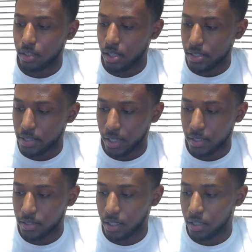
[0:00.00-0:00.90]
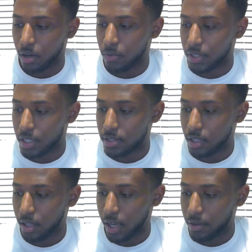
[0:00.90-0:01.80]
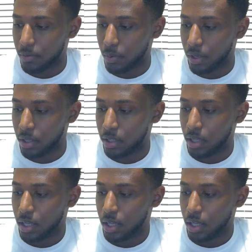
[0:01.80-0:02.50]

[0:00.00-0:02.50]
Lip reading: He says that he overthinks a lot of what